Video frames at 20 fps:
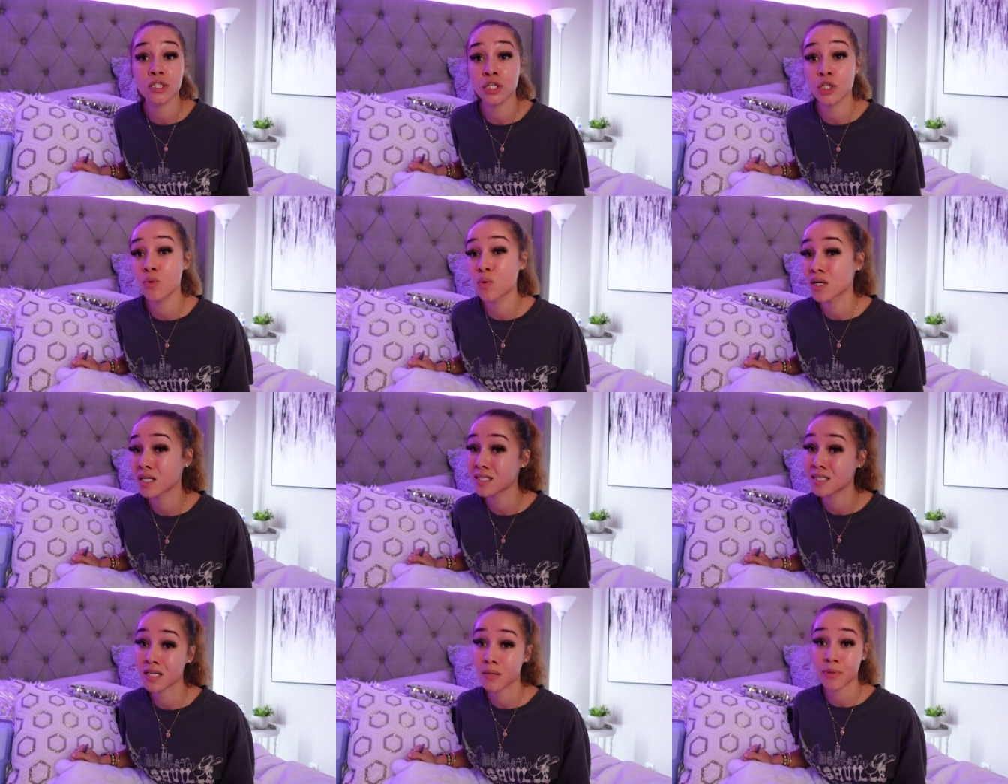and you
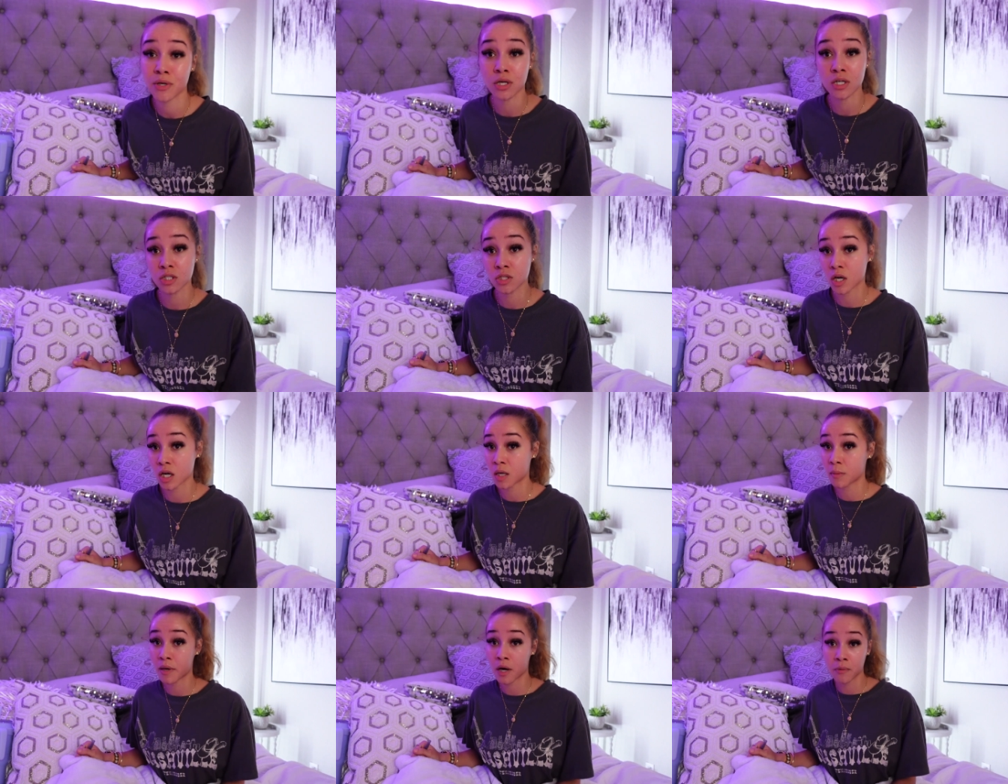wanna sit up here and
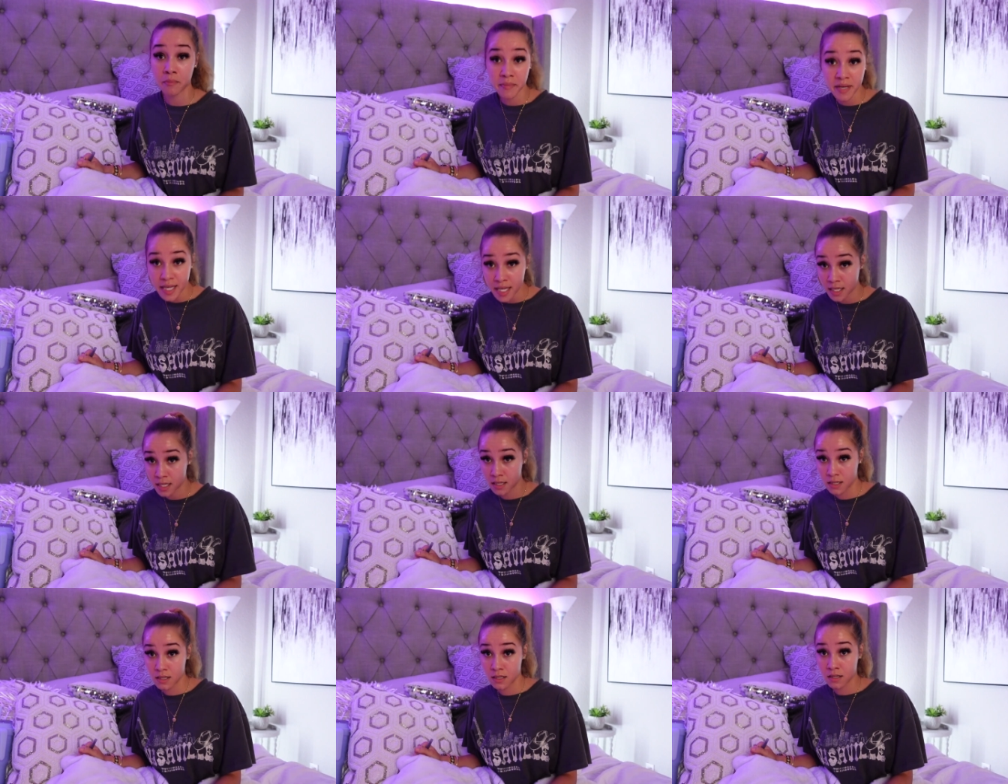talk about me.
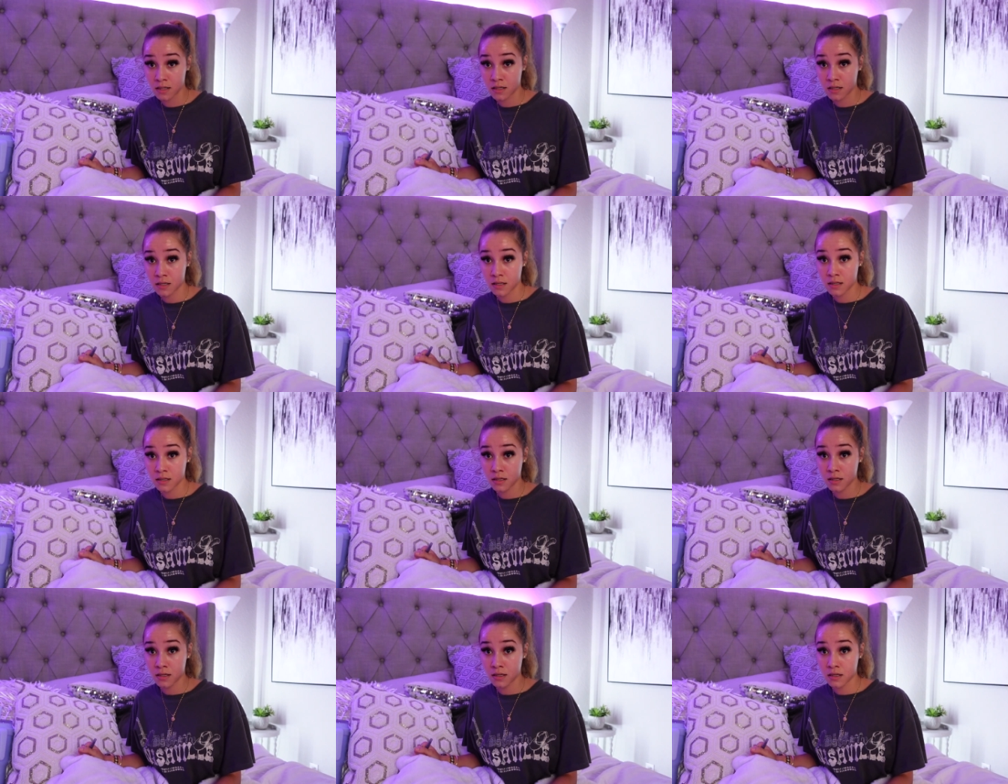
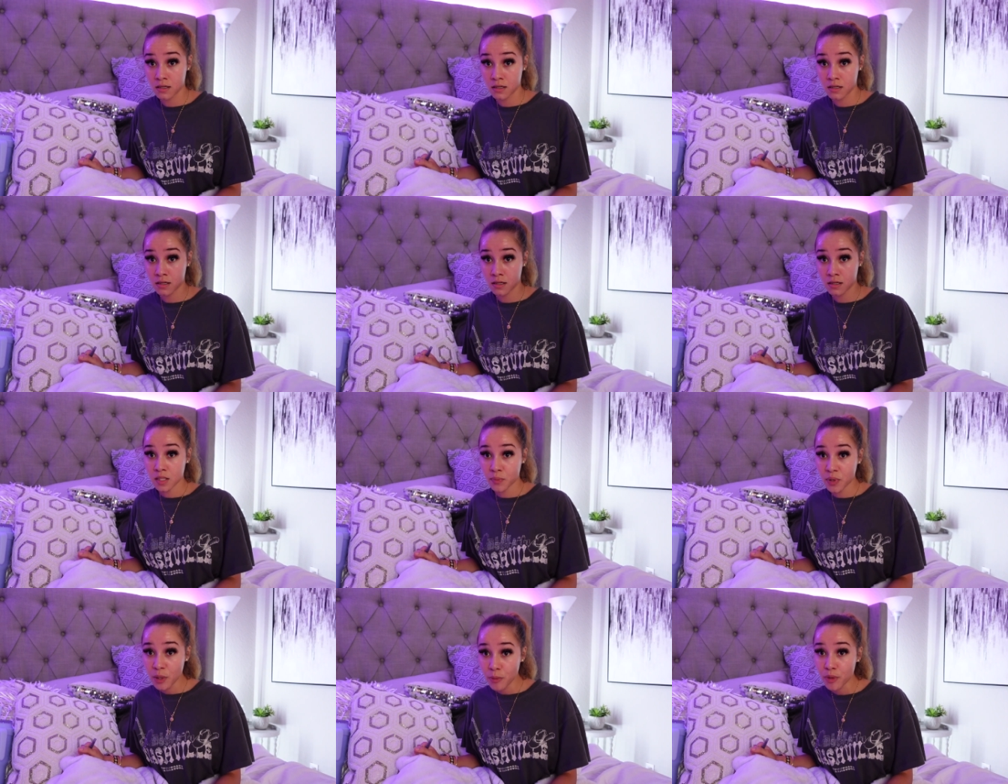
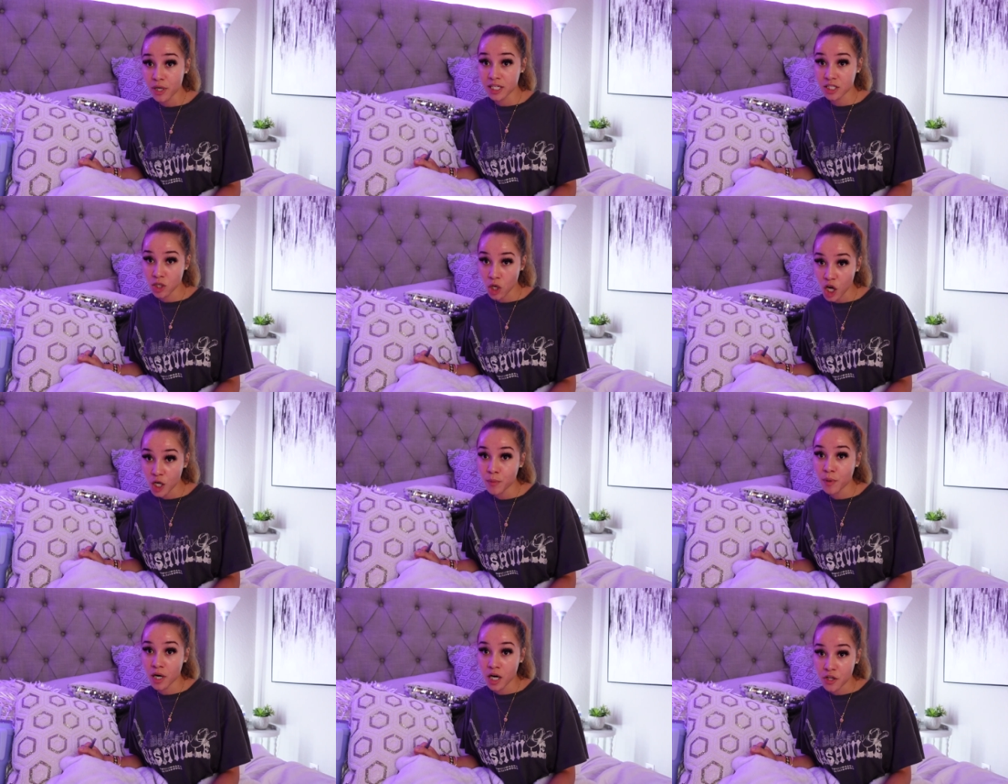The people that
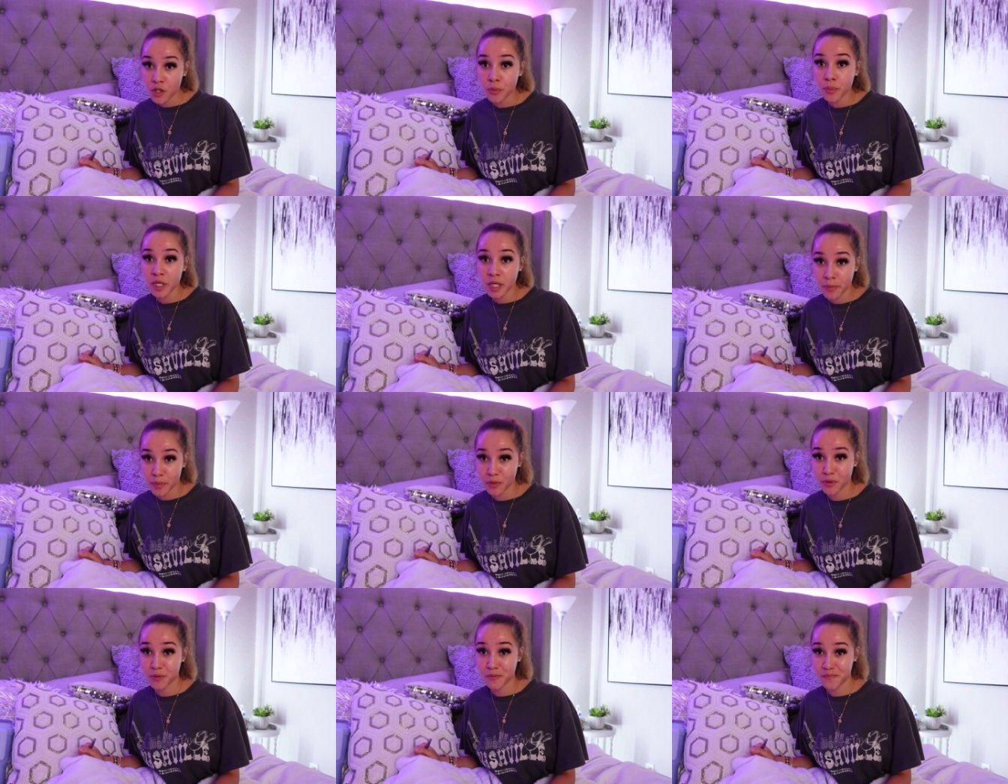talk about other
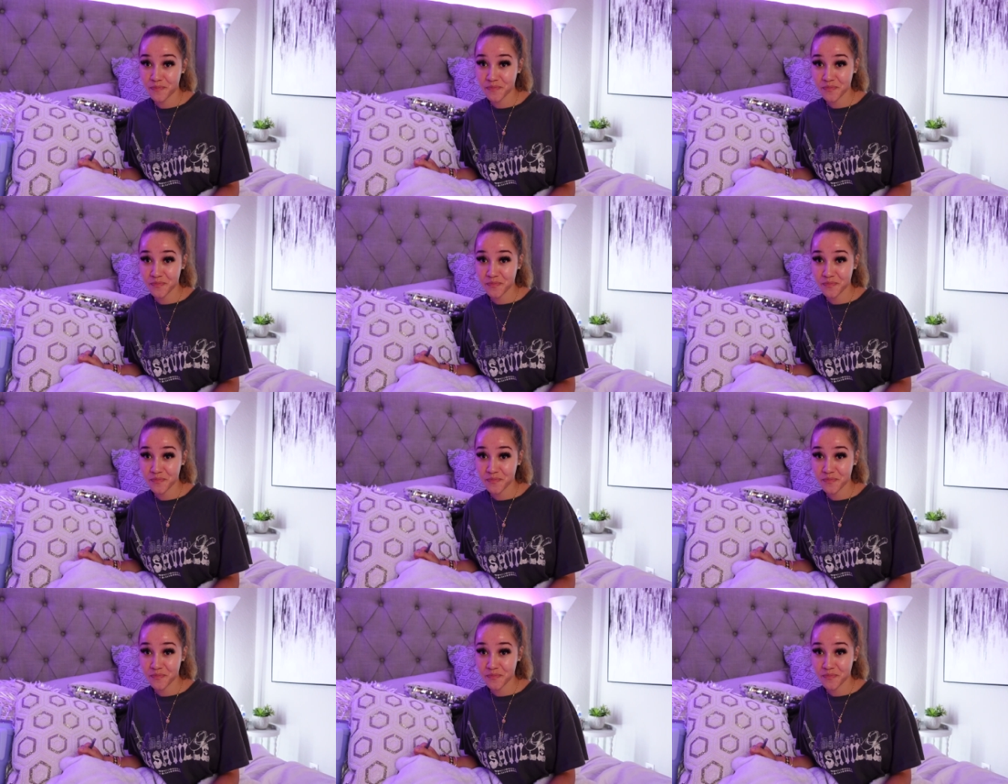people